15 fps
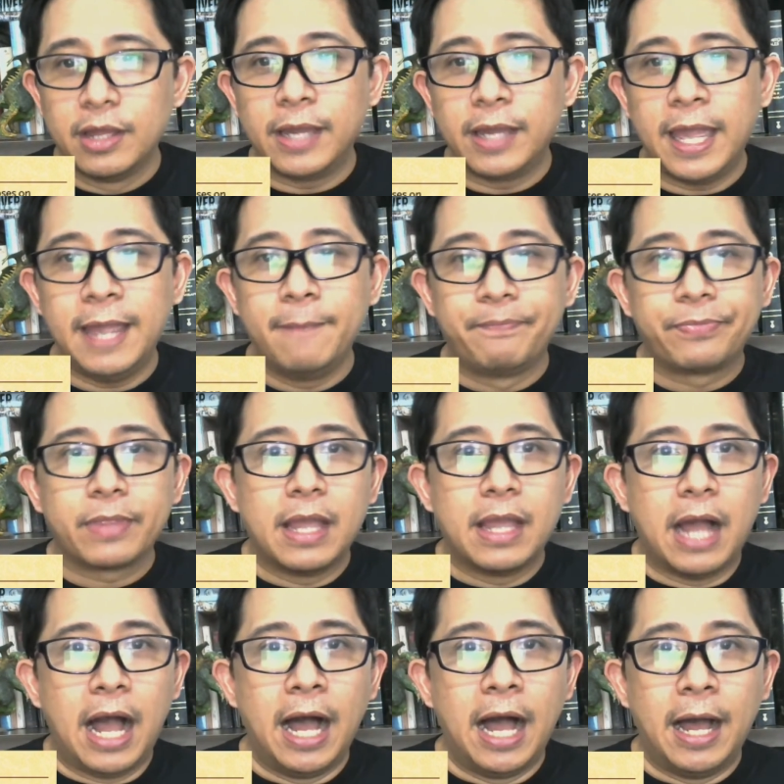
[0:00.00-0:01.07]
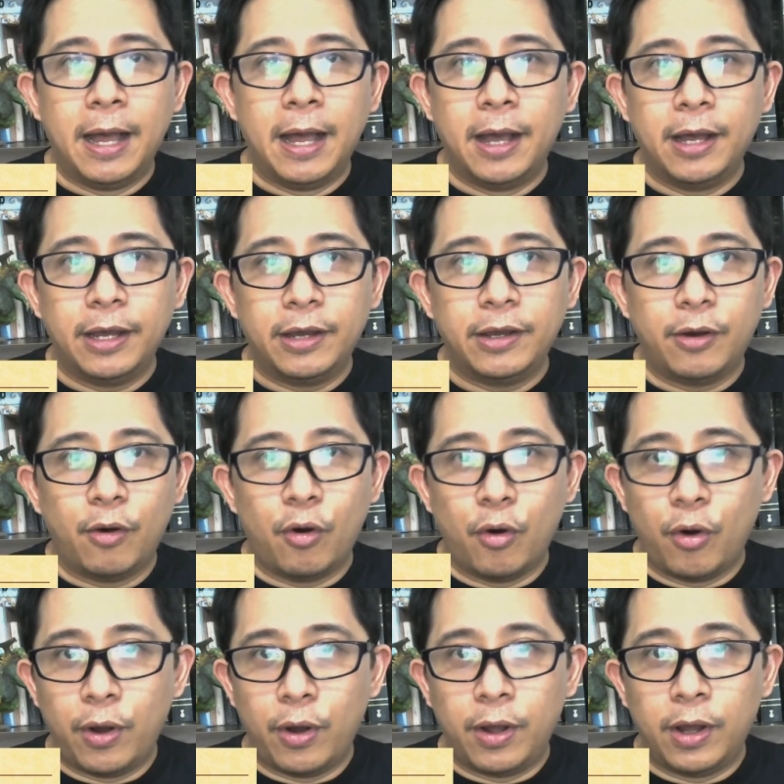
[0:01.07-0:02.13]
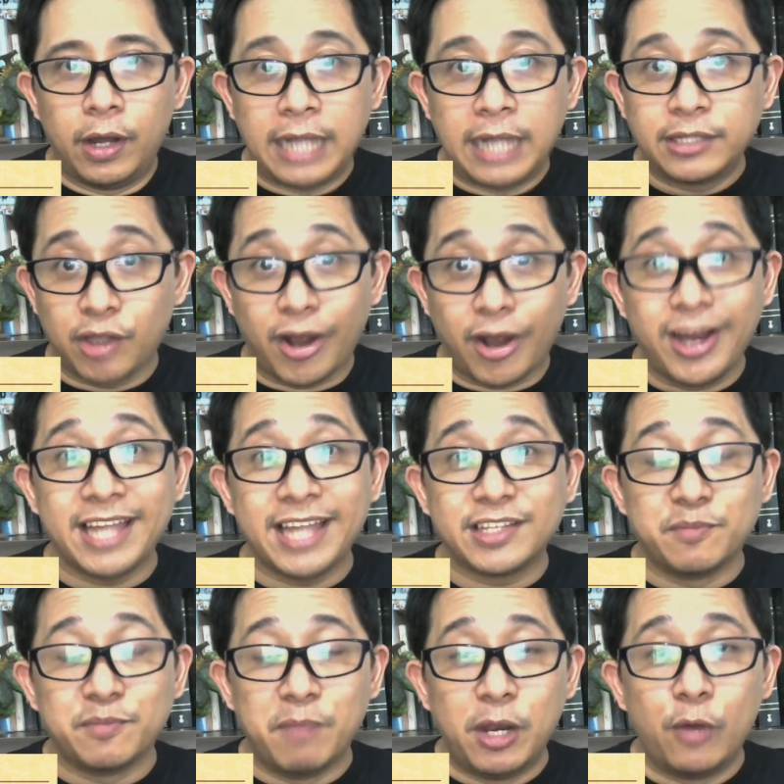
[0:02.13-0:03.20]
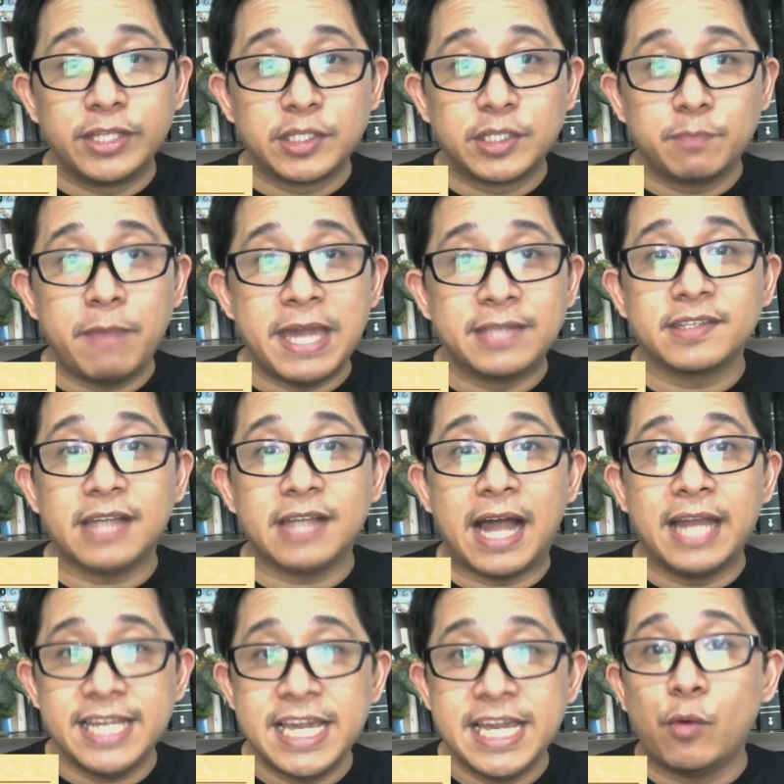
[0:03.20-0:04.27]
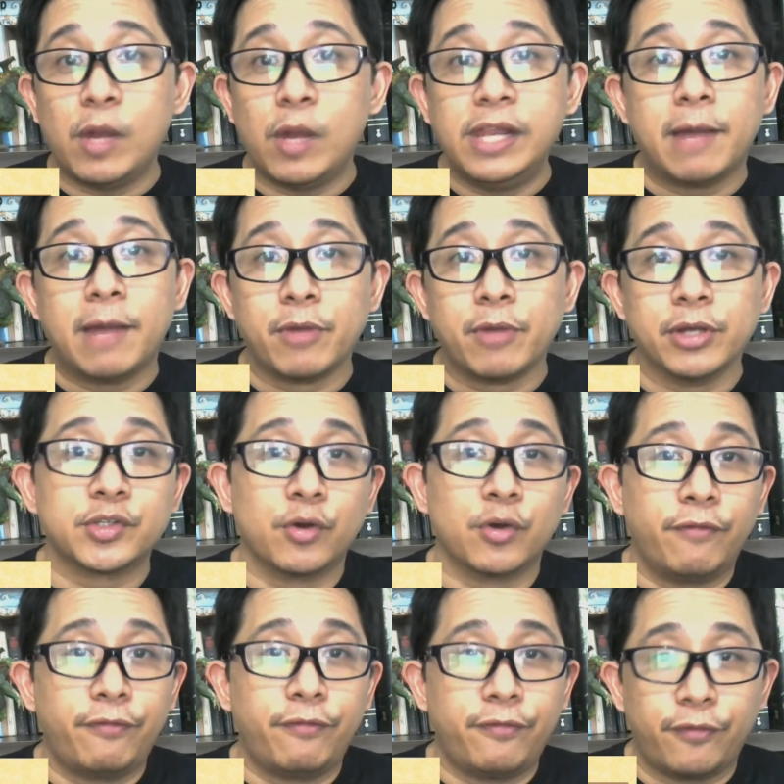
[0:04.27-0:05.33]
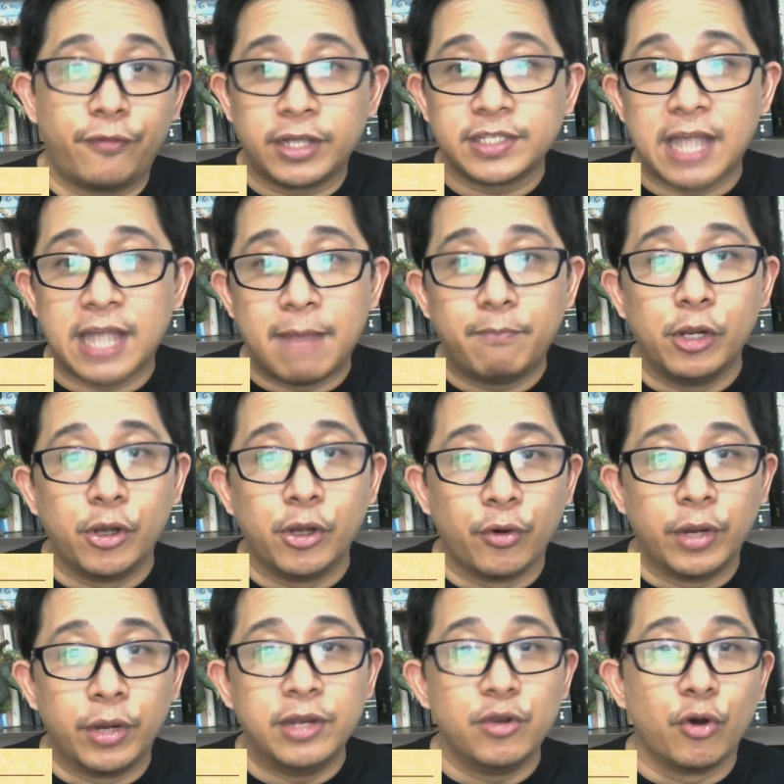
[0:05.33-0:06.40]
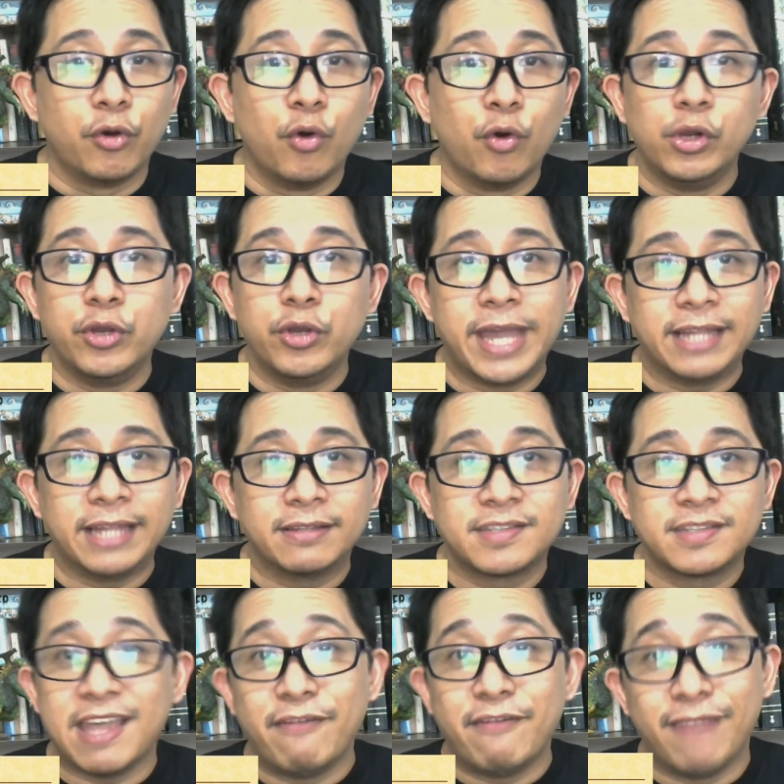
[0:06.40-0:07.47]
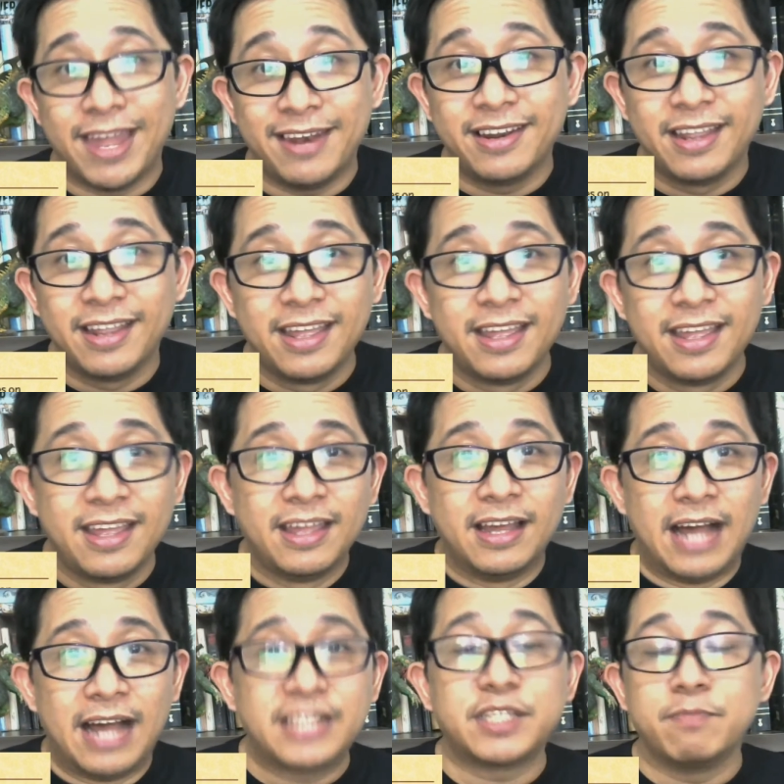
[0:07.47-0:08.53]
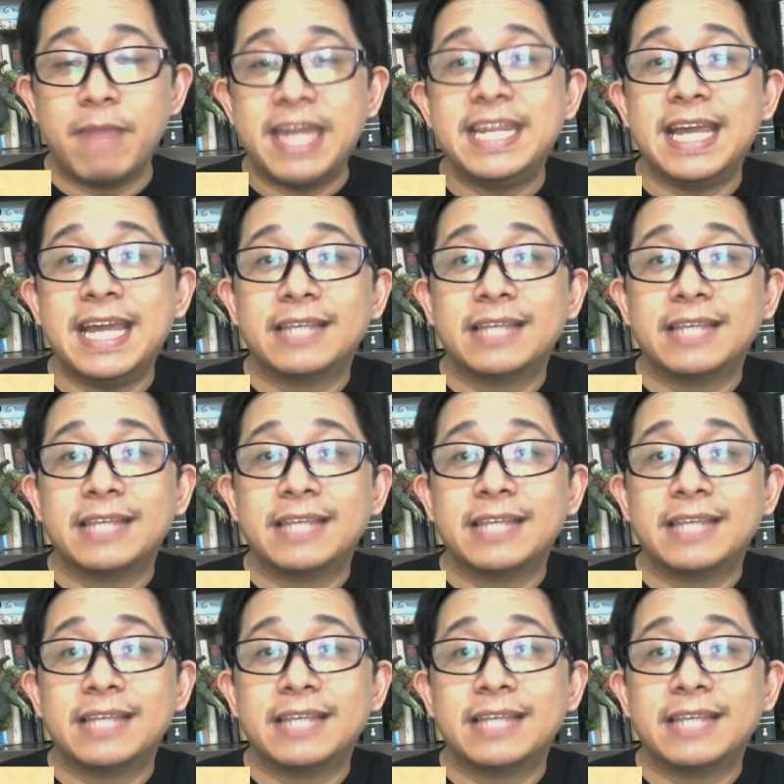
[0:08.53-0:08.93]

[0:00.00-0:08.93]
Okay, at targets below its space, an equal number. So if, for example, you're in your roll, you get 7, as many as